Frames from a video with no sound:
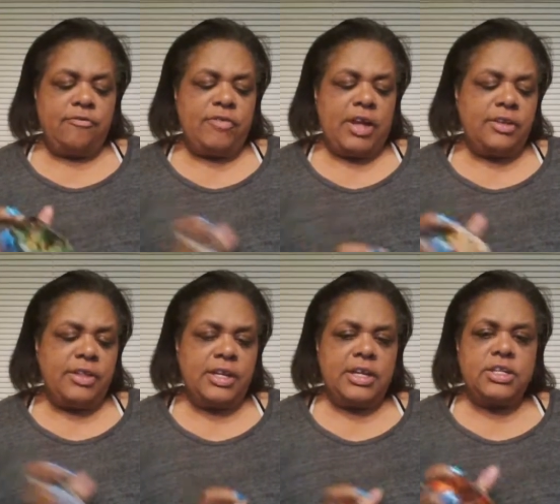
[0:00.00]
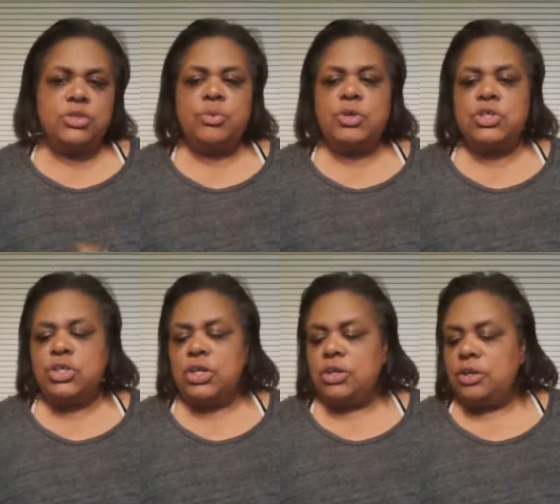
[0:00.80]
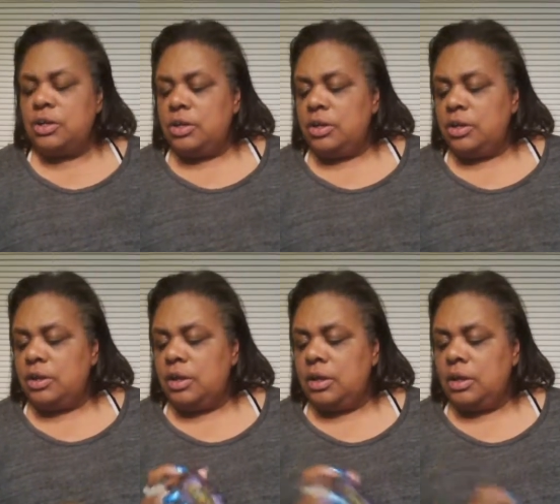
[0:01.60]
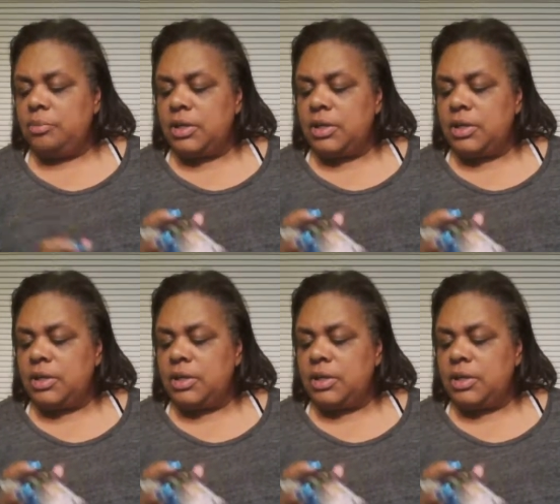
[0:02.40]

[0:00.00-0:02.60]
Follow that intuition. Um,